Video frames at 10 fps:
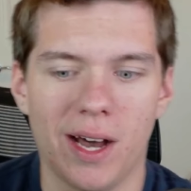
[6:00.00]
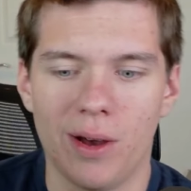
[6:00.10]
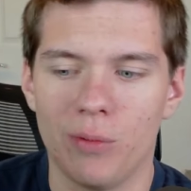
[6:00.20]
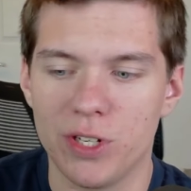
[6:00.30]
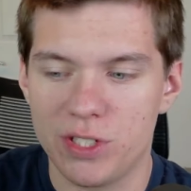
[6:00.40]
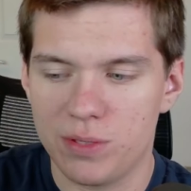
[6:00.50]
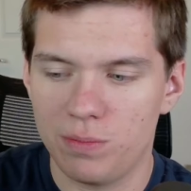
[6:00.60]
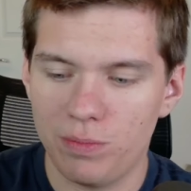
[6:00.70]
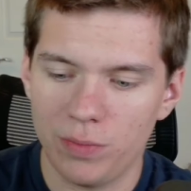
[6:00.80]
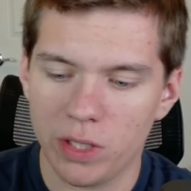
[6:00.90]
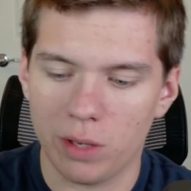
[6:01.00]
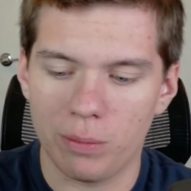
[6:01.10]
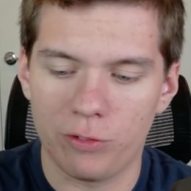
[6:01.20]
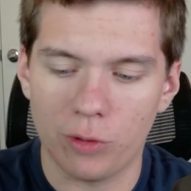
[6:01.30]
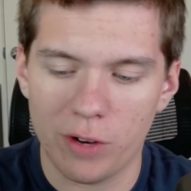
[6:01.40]
which,
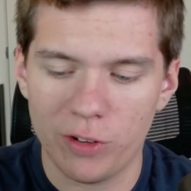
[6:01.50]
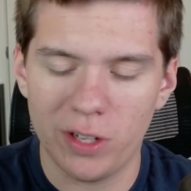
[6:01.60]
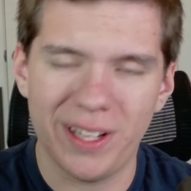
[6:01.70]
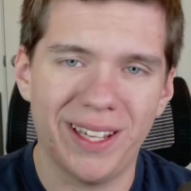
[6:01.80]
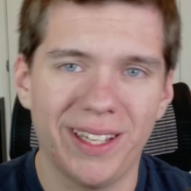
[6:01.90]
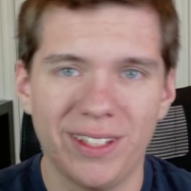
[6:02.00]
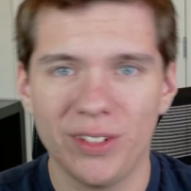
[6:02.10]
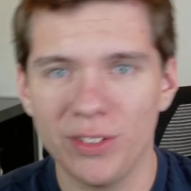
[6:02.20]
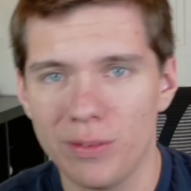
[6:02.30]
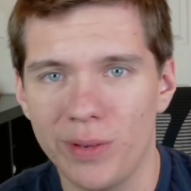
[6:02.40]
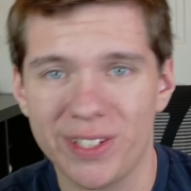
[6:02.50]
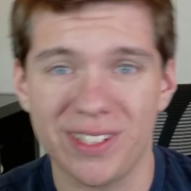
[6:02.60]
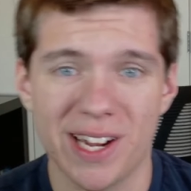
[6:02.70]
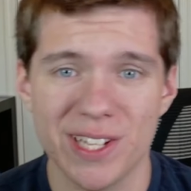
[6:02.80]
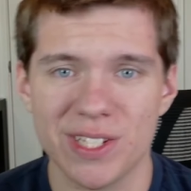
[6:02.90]
before I've heard, UV printed
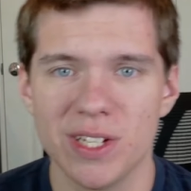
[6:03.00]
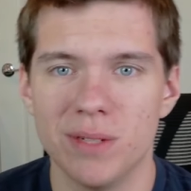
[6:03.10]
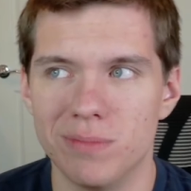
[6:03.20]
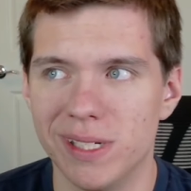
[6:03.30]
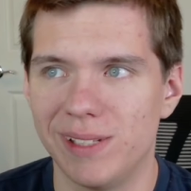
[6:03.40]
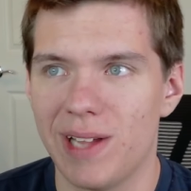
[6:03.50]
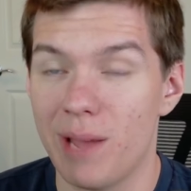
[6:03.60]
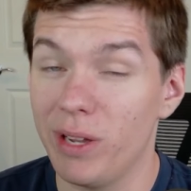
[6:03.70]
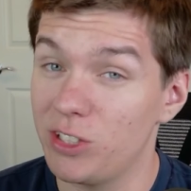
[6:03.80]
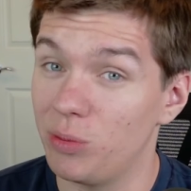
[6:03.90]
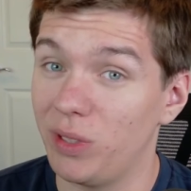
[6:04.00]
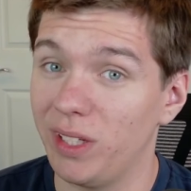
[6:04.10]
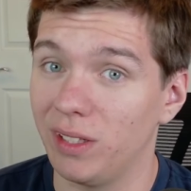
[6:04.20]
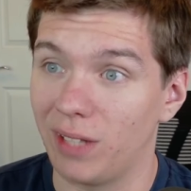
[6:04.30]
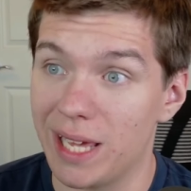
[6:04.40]
not as good, but I'm actually
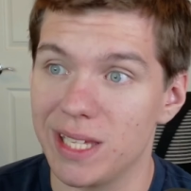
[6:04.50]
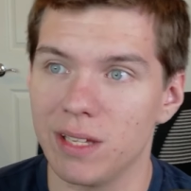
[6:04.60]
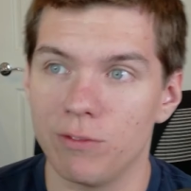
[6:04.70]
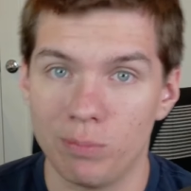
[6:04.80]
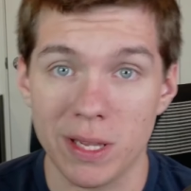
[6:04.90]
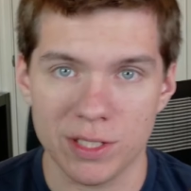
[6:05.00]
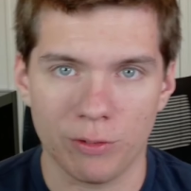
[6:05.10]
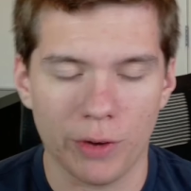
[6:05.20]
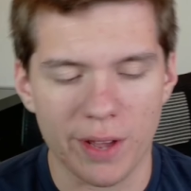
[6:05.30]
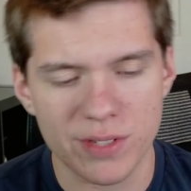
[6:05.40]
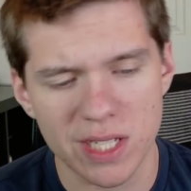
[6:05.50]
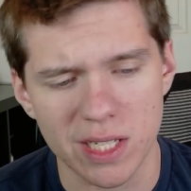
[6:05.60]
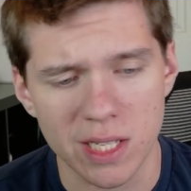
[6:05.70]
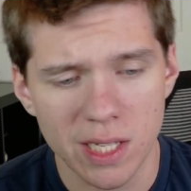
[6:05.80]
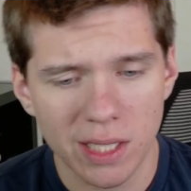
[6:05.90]
really liking, based off what I've
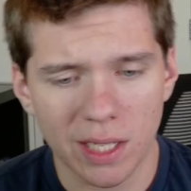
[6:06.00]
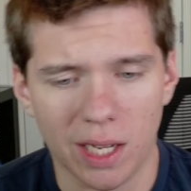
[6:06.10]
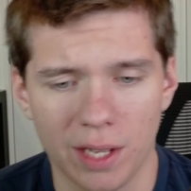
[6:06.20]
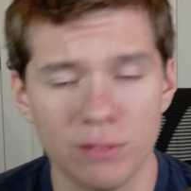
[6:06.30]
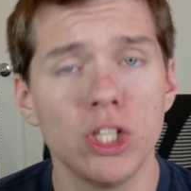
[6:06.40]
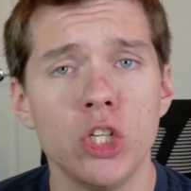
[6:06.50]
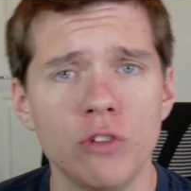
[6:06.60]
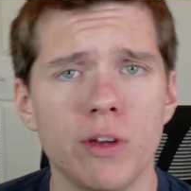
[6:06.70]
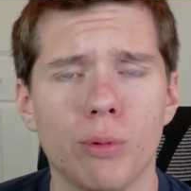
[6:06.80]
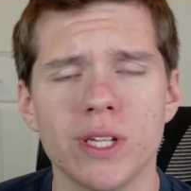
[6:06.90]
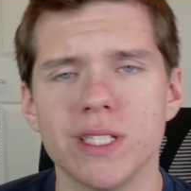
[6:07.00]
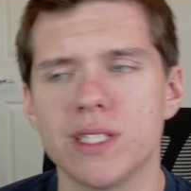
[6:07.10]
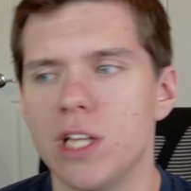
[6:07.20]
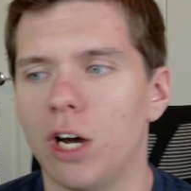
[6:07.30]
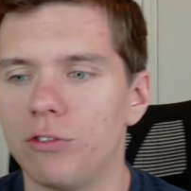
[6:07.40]
seen, the UV printed
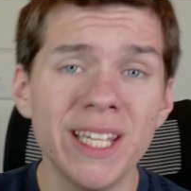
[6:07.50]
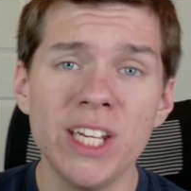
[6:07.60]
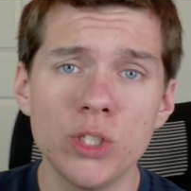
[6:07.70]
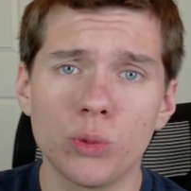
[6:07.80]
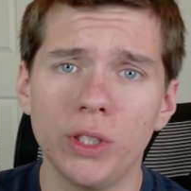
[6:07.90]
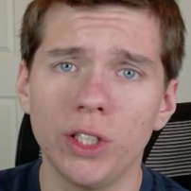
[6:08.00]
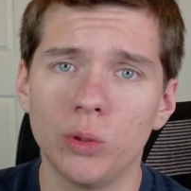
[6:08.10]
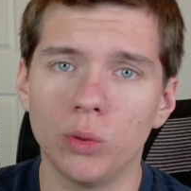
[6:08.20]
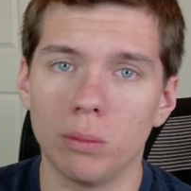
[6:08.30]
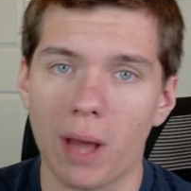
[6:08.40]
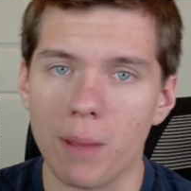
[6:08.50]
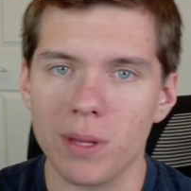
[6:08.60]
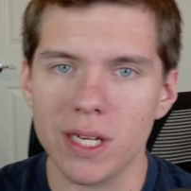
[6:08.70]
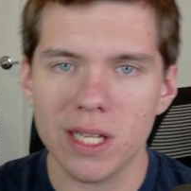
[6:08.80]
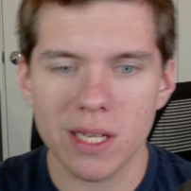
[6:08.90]
stuff. It is really cool in my
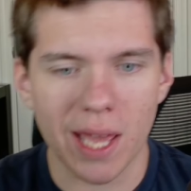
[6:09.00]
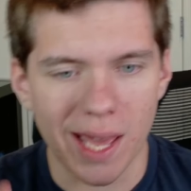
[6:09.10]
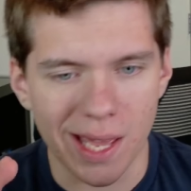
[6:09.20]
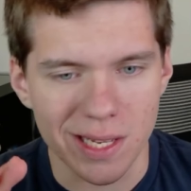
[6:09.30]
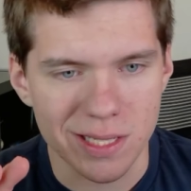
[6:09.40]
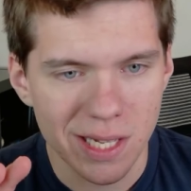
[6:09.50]
opinion, and